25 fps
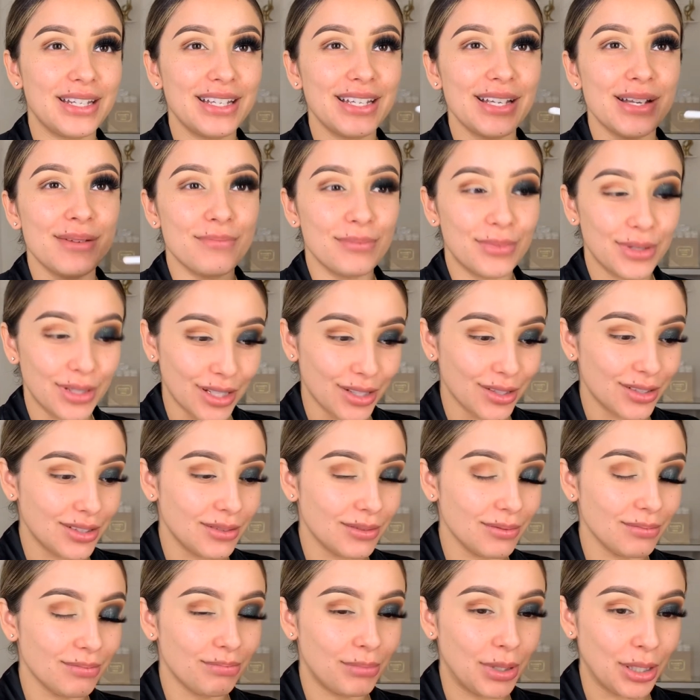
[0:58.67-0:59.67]
and
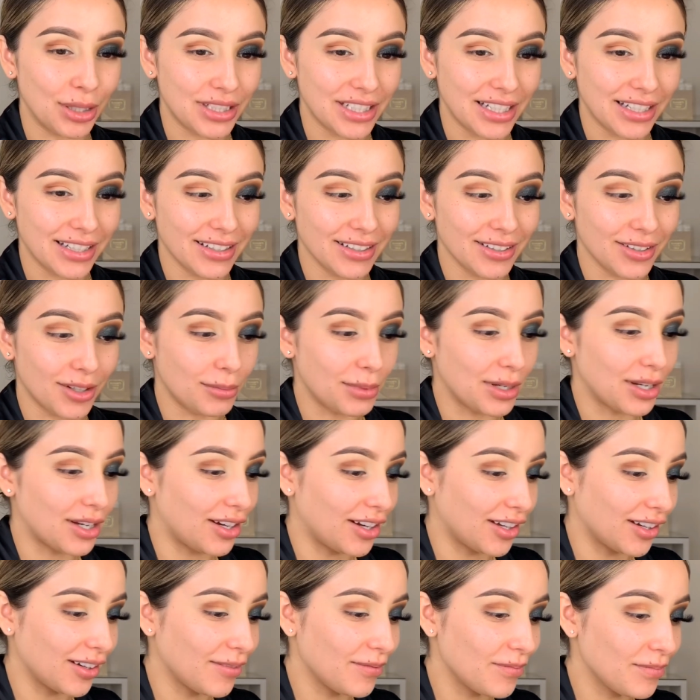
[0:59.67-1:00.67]
building. Oh my
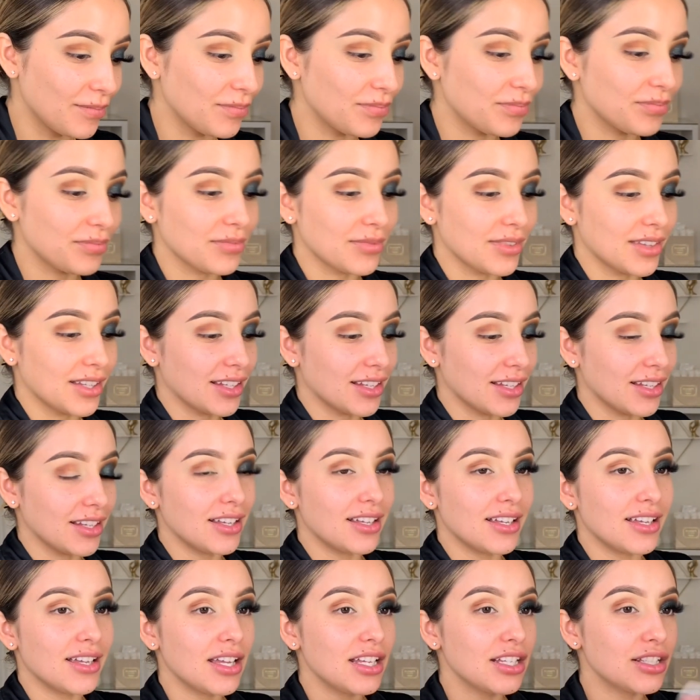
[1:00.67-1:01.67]
God.
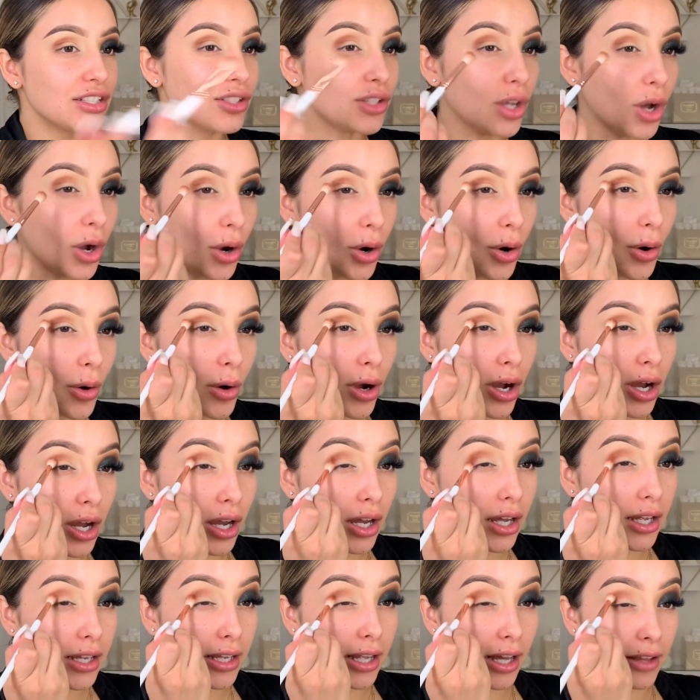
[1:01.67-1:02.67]

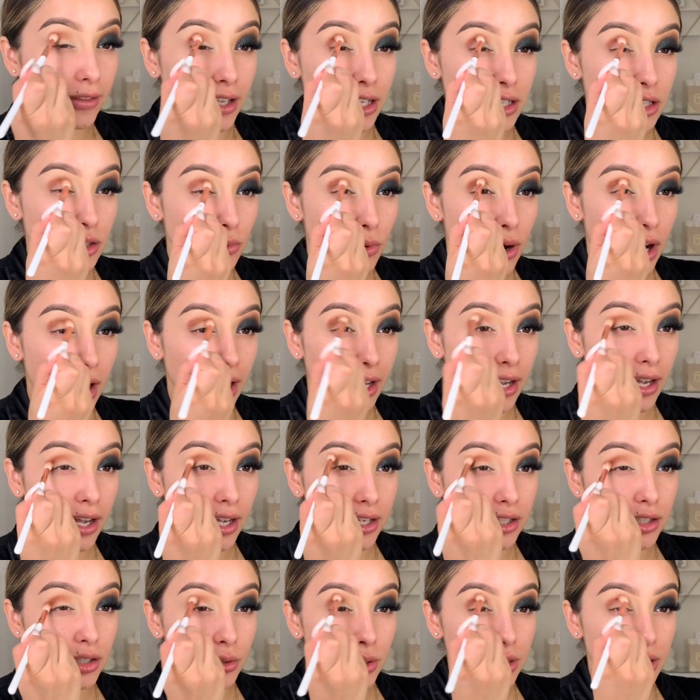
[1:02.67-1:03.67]
So yeah, that's why
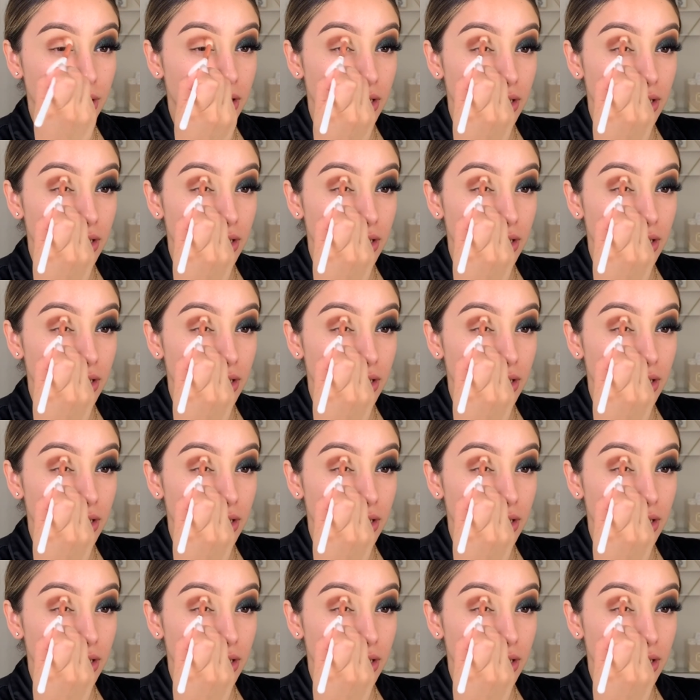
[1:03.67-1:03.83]
I do it